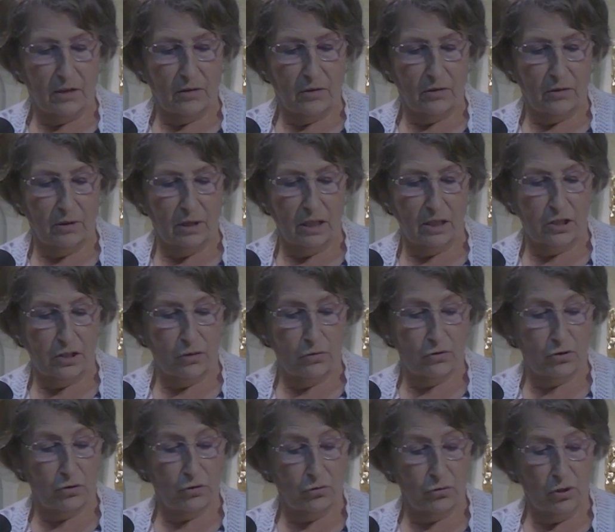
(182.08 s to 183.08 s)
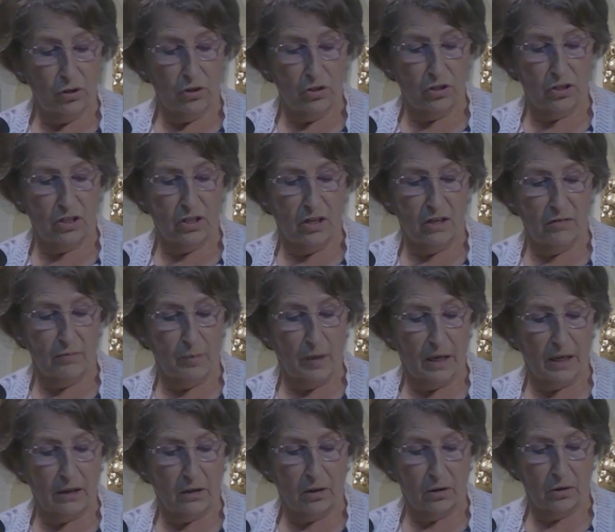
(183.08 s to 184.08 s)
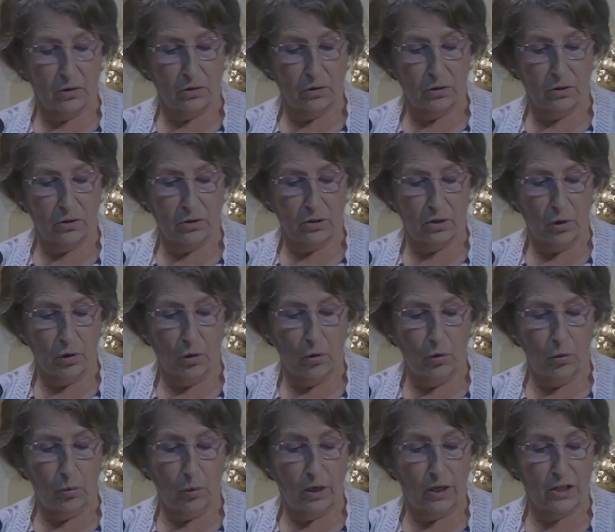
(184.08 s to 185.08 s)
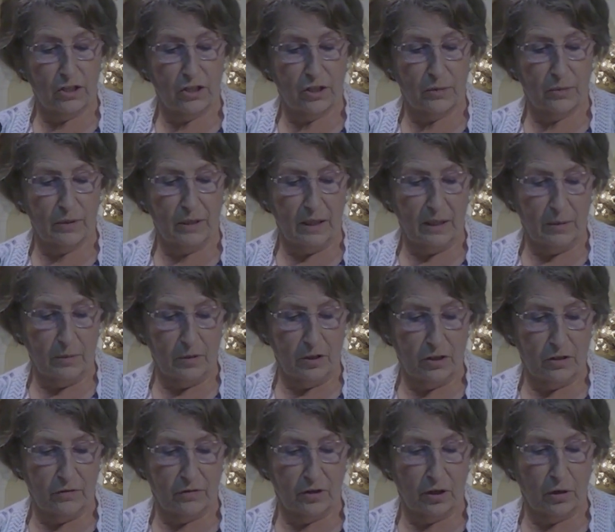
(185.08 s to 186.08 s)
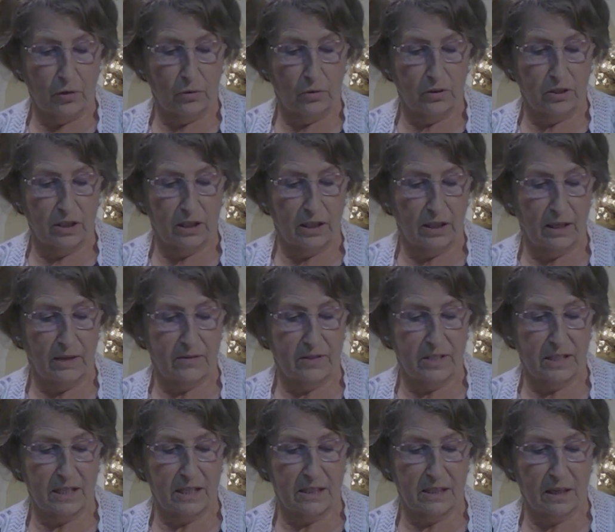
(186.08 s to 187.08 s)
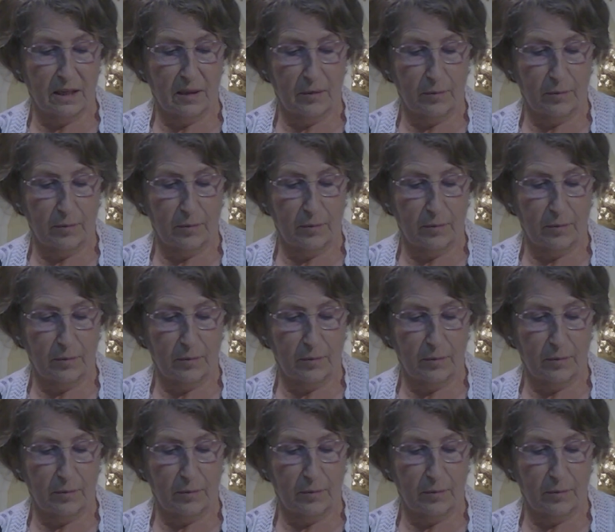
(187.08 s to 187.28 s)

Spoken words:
that you do not serve my gods or worship the image of gold I have set up?